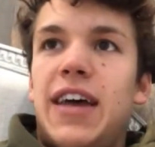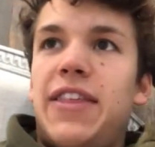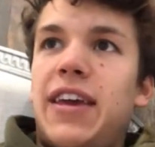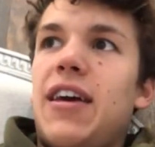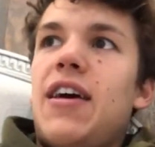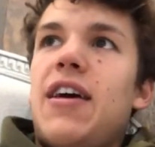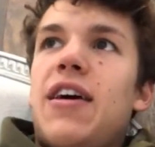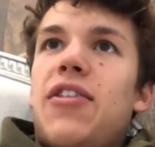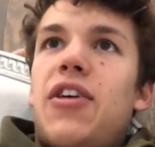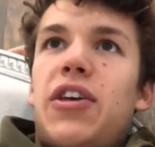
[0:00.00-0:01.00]
I think
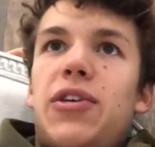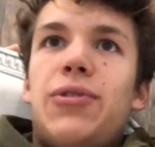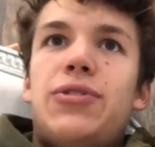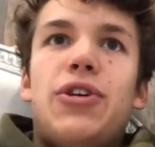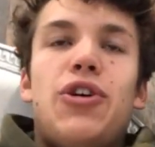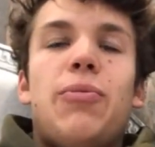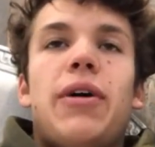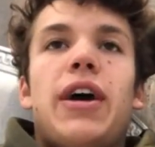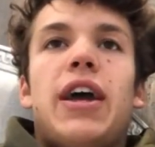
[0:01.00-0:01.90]
that YouTube